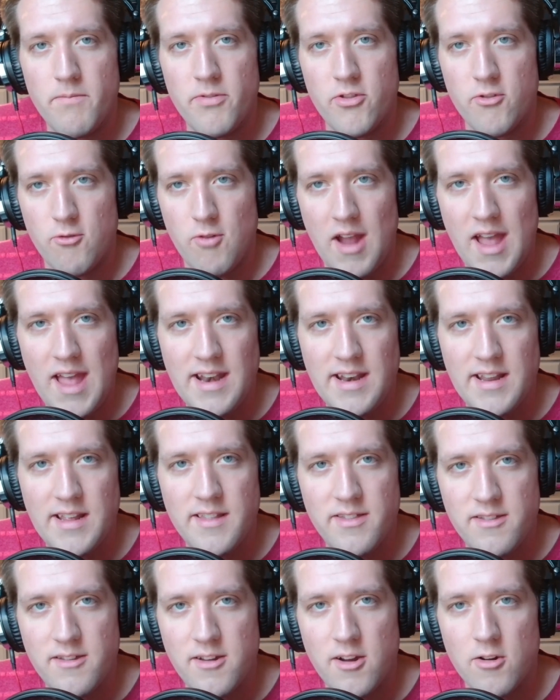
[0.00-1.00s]
threat
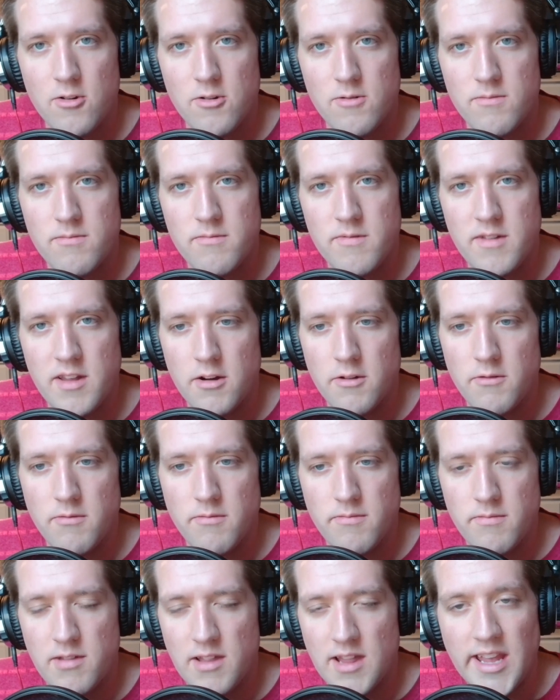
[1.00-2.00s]
in your,
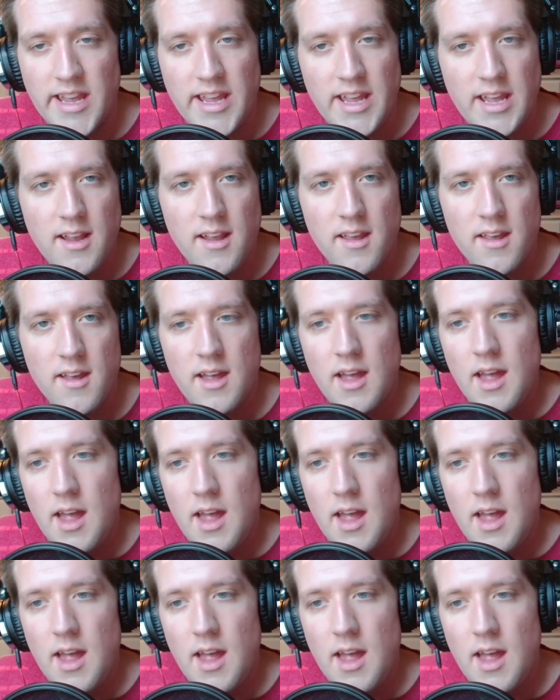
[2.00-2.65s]
league,